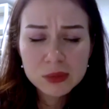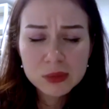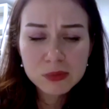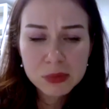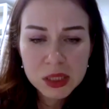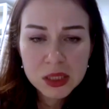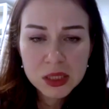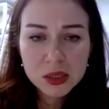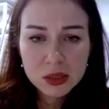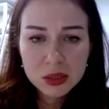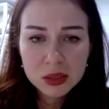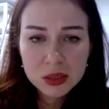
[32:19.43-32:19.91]

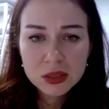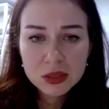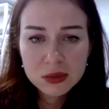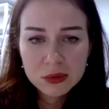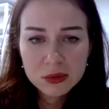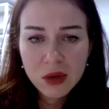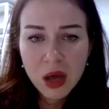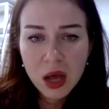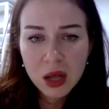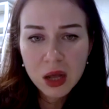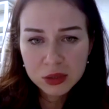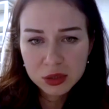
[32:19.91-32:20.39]
meters
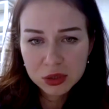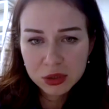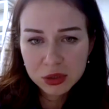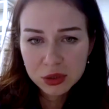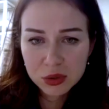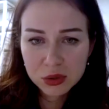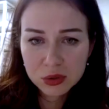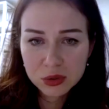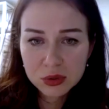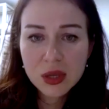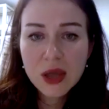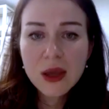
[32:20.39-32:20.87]
of
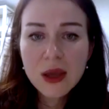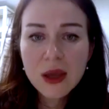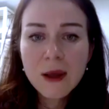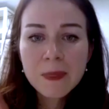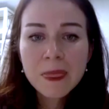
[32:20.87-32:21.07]
altitude